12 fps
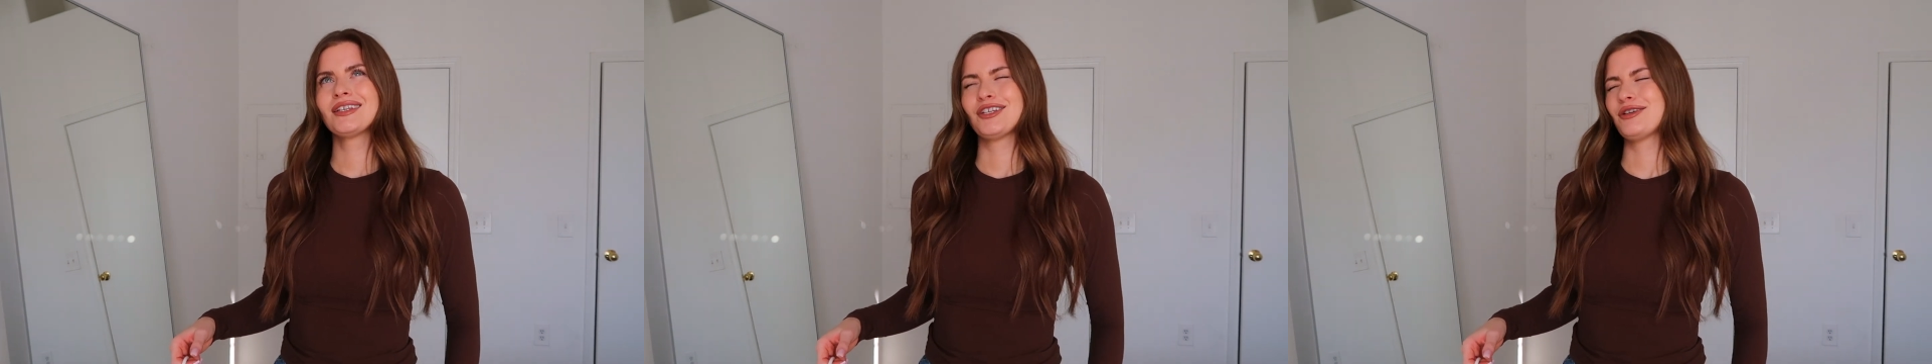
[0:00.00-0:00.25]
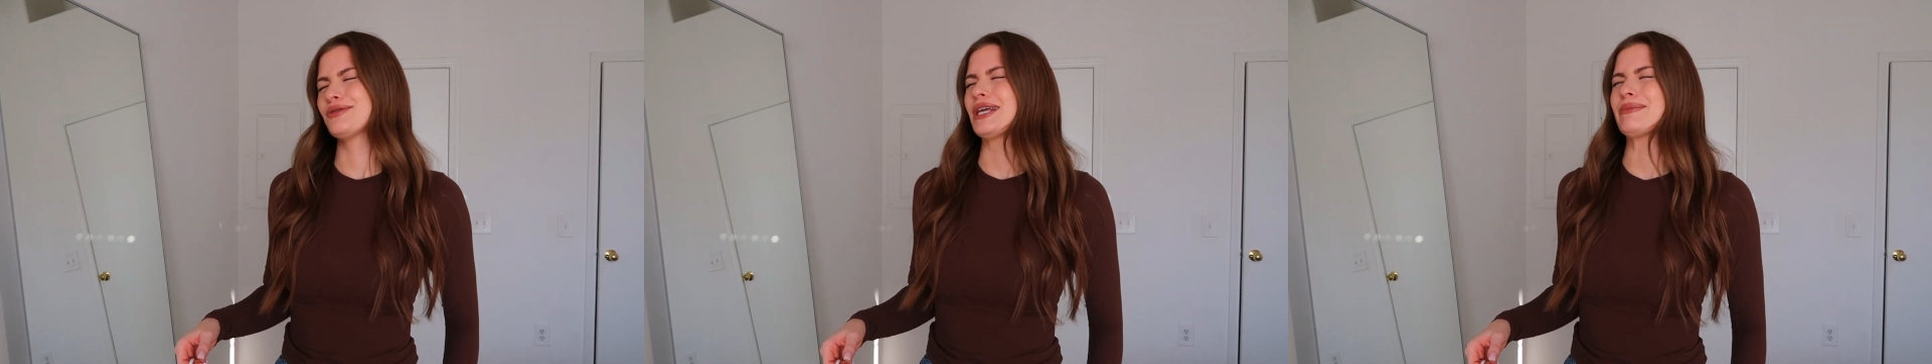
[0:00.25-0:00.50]

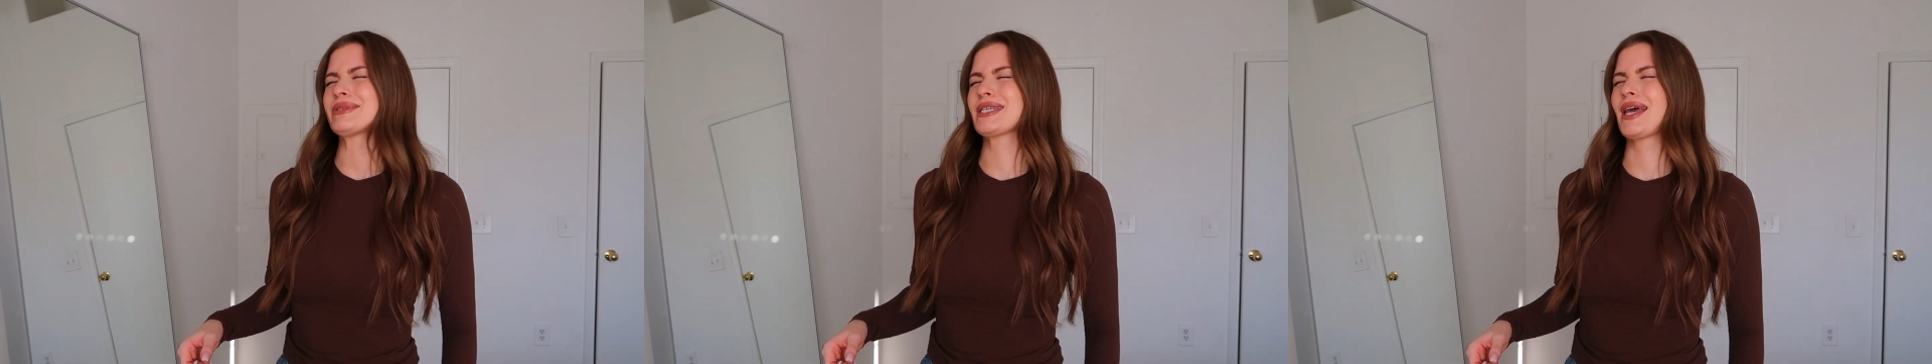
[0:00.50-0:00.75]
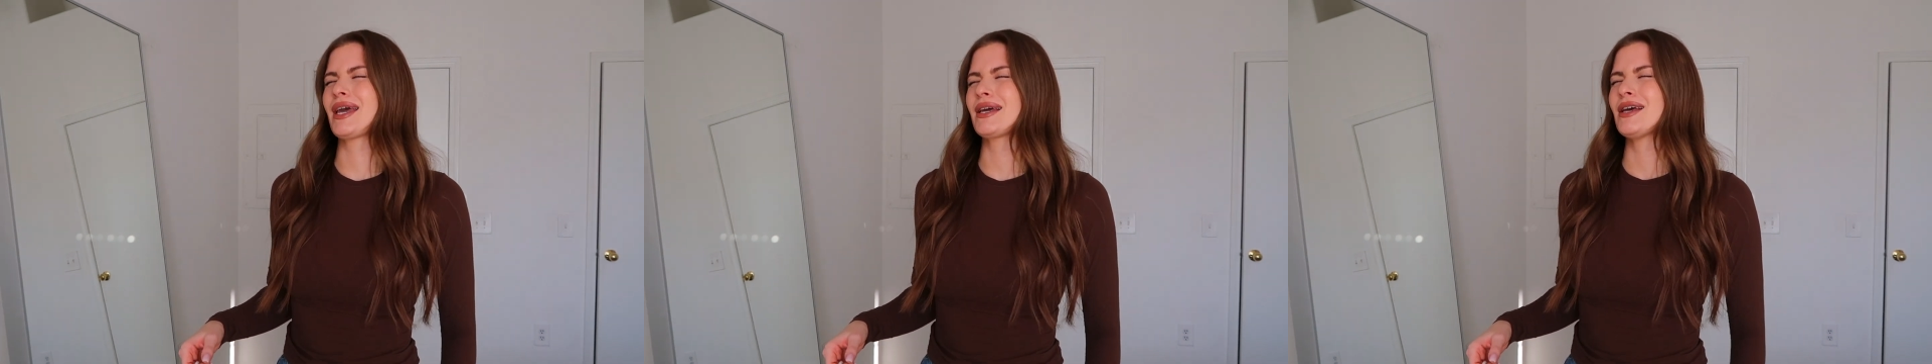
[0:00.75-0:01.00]
you know what I'm
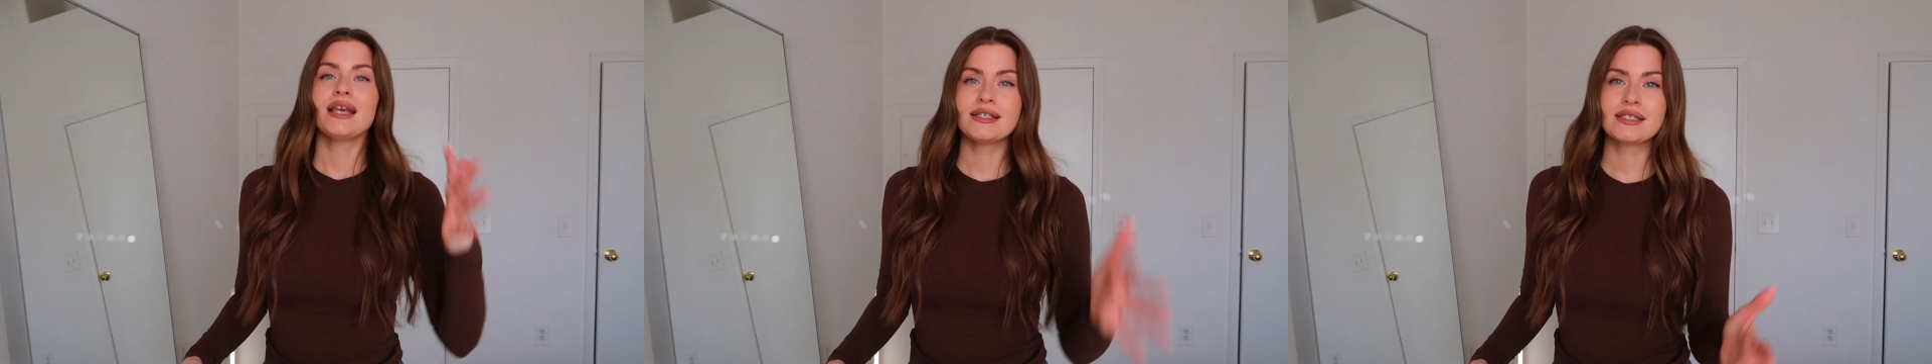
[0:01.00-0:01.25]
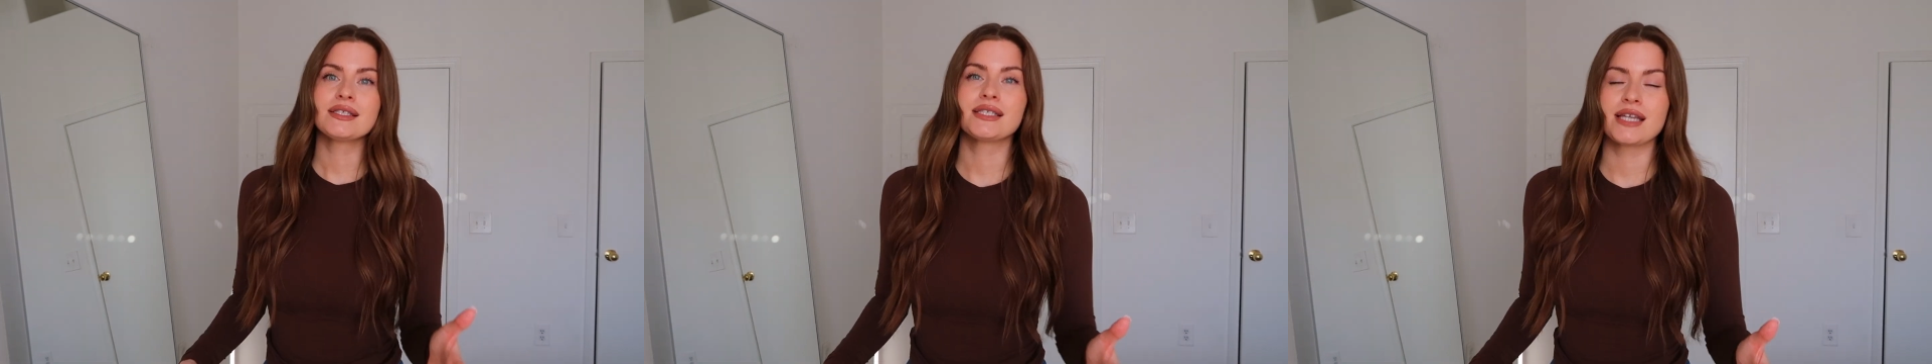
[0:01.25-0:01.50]
saying,
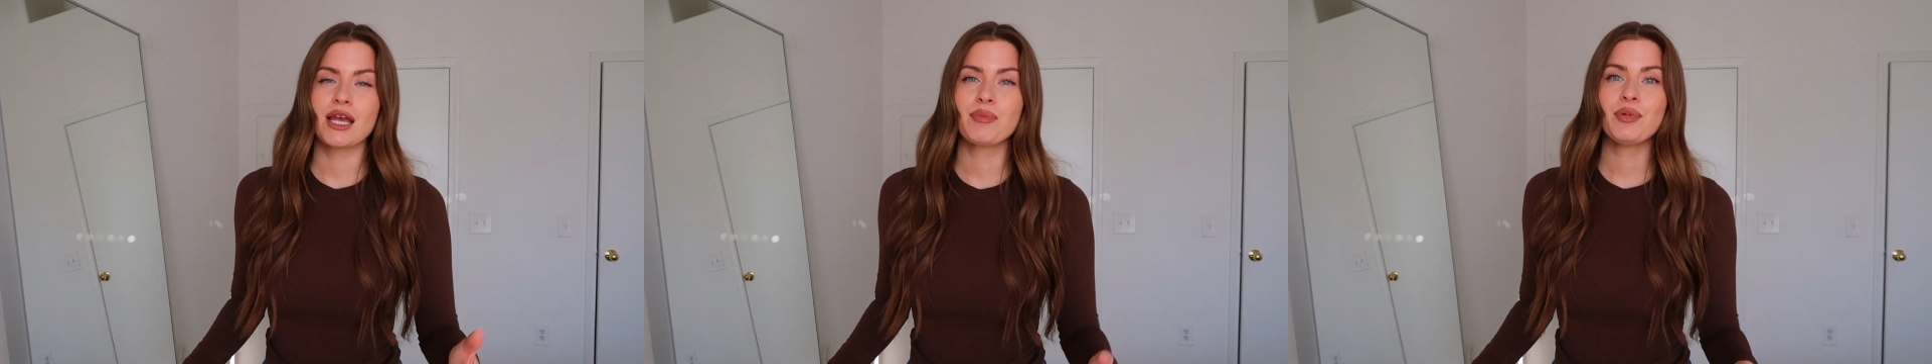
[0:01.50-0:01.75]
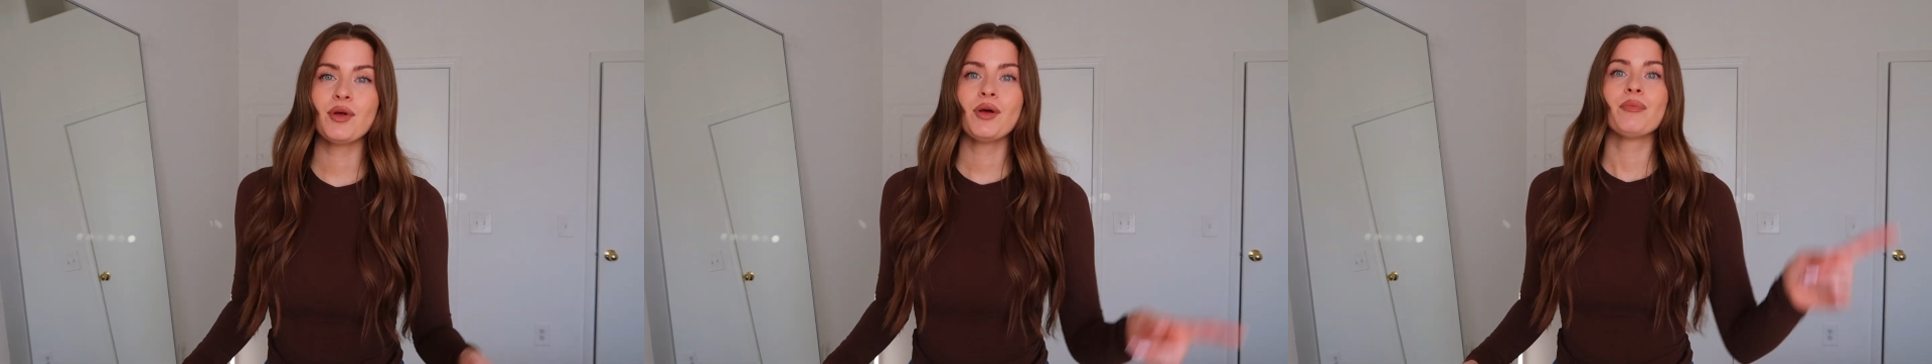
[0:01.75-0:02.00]
is a
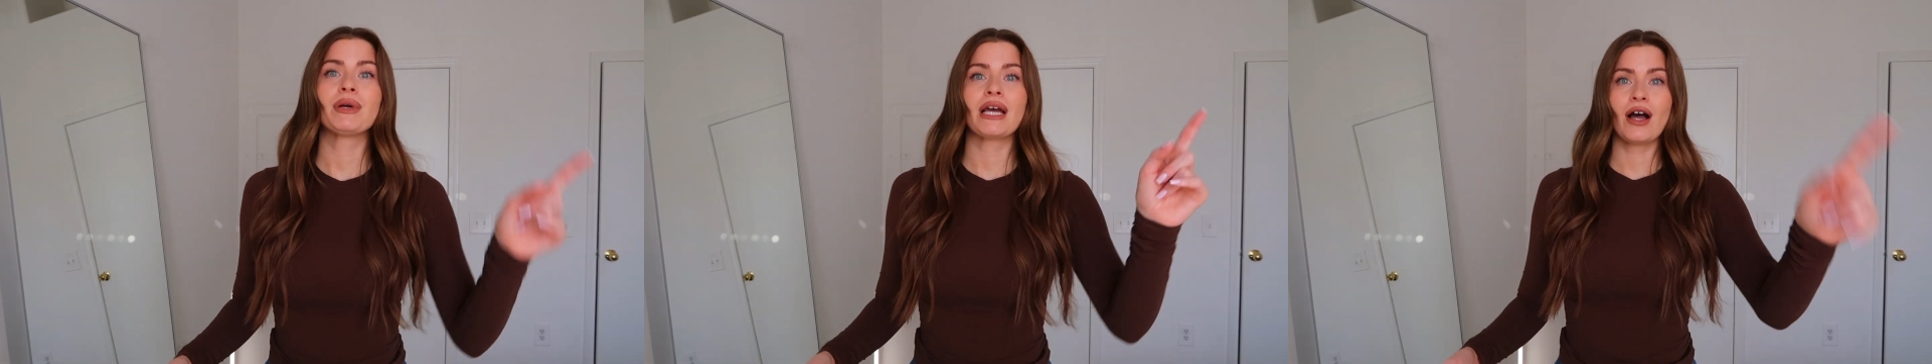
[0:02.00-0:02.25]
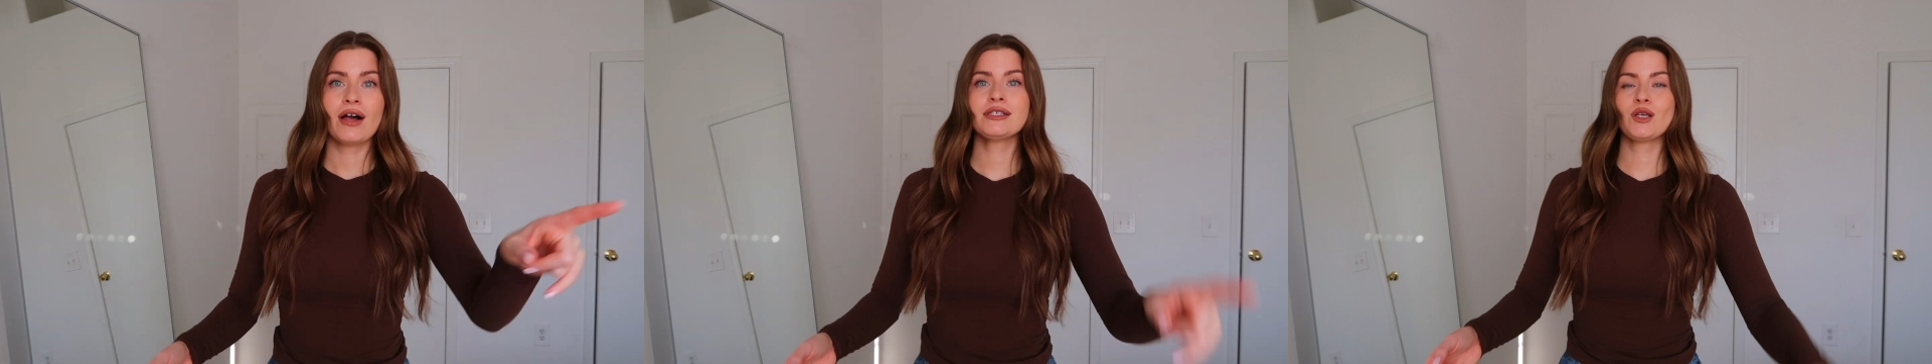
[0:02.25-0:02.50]
staple, but
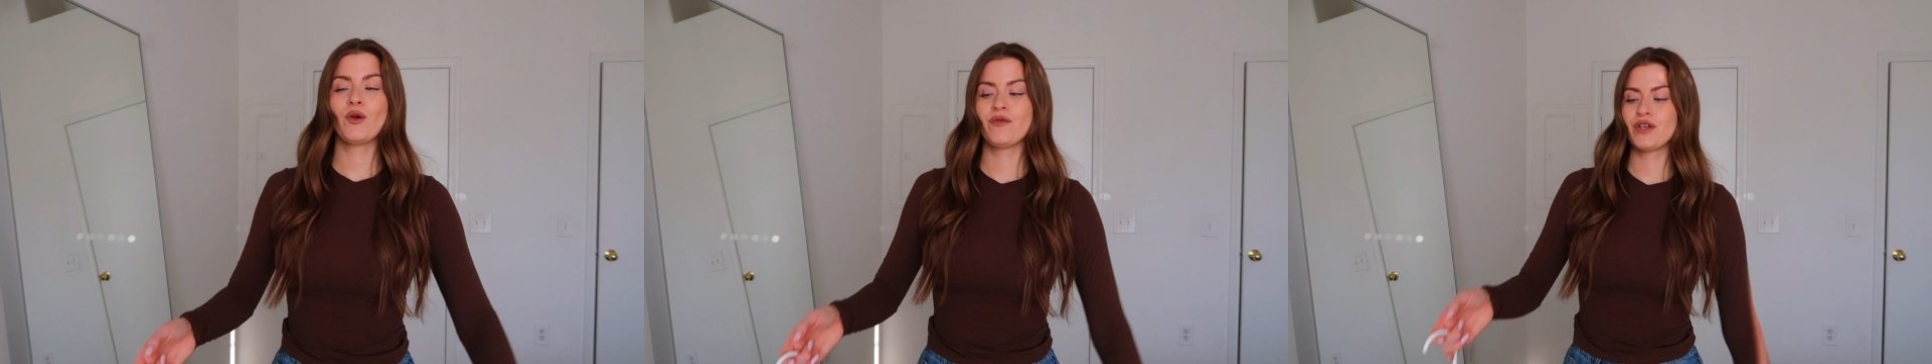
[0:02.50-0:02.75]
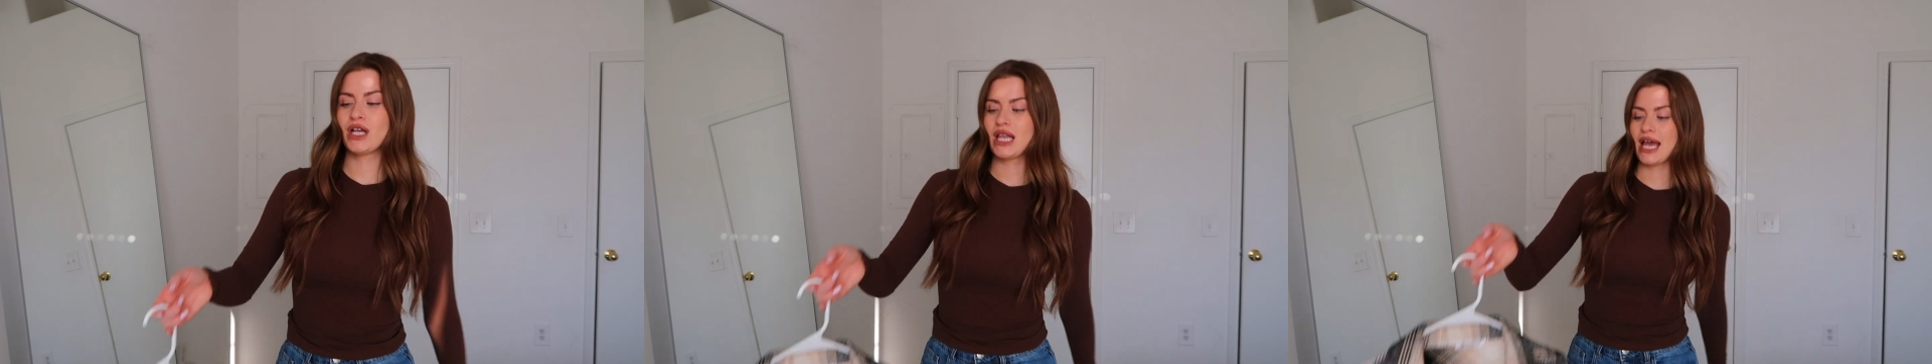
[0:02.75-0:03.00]
I also
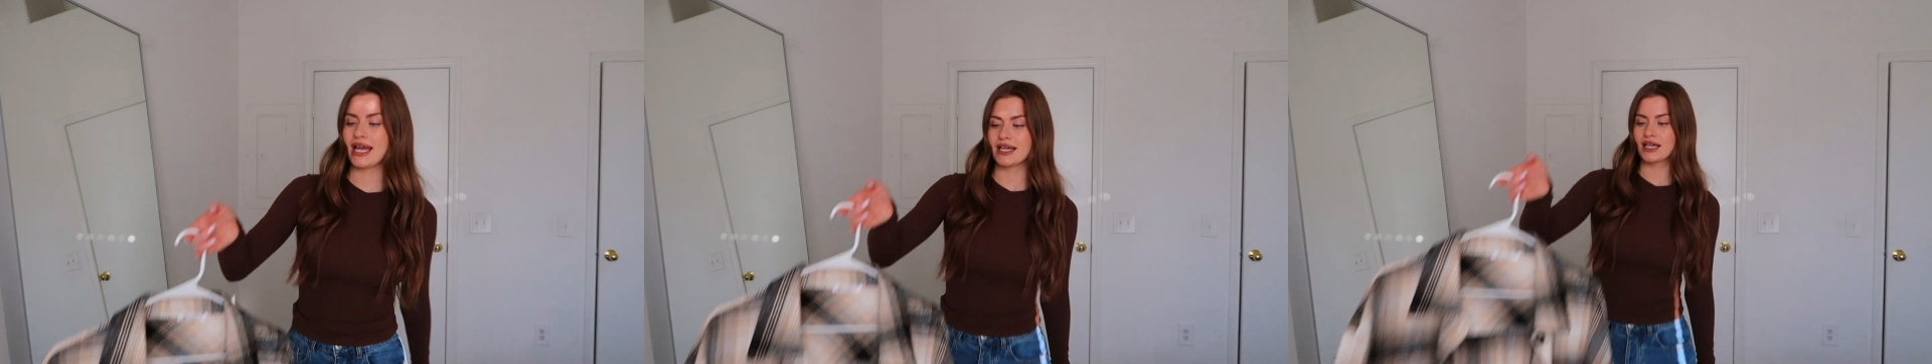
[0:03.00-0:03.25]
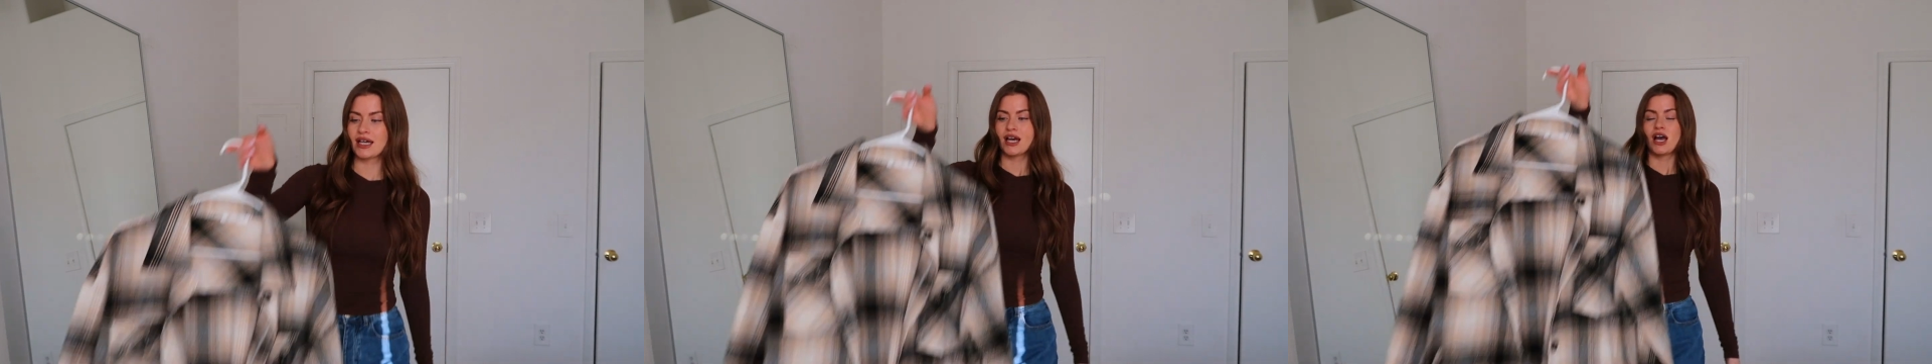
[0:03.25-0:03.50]
feel
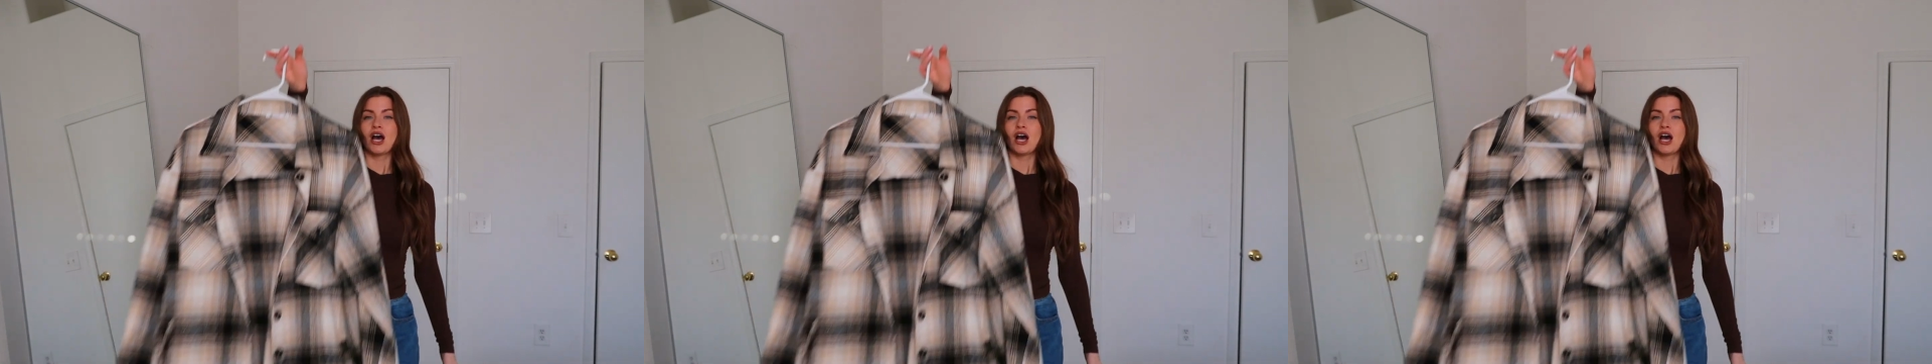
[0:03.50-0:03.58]
like